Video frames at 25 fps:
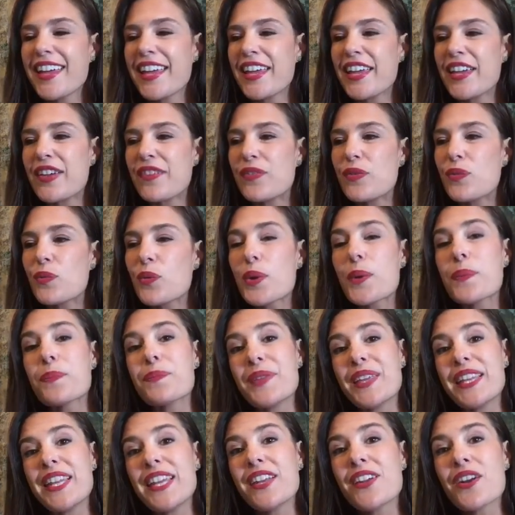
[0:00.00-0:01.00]
If we're
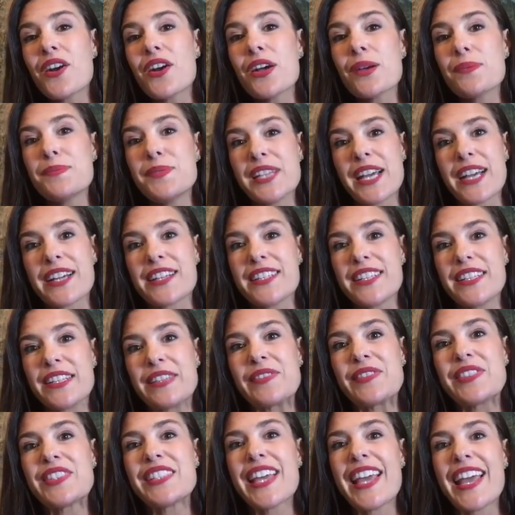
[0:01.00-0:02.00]
meeting our
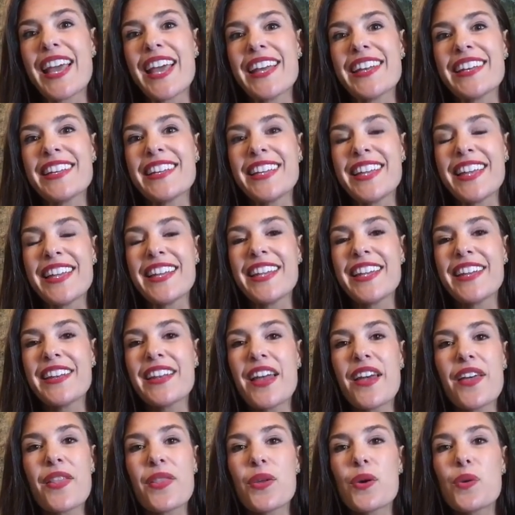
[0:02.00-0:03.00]
objectives and getting
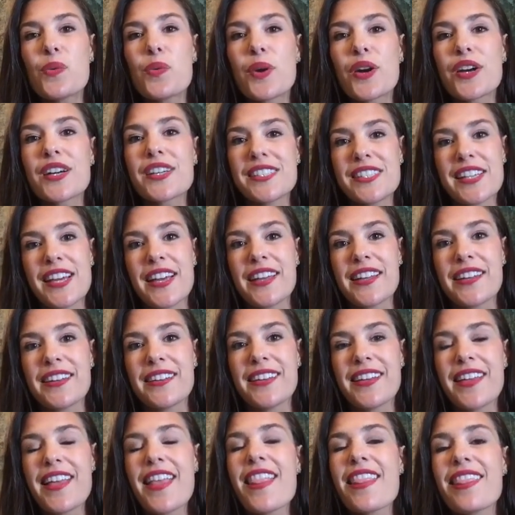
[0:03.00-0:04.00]
the work done,